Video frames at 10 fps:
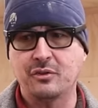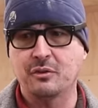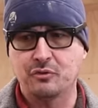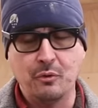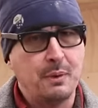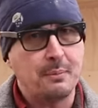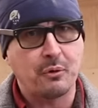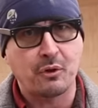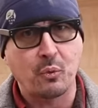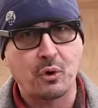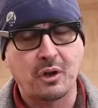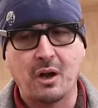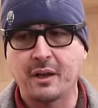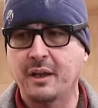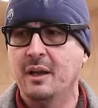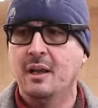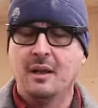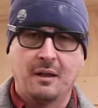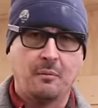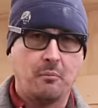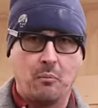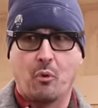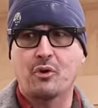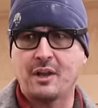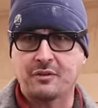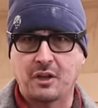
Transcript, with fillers: You, two people can work on it. More of that